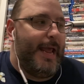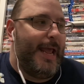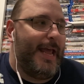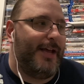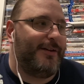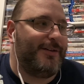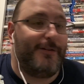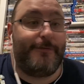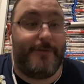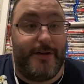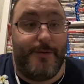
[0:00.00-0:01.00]
And
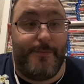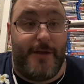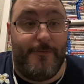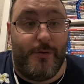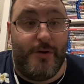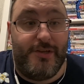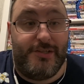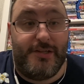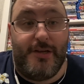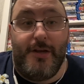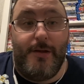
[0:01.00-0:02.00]
forgive my voice.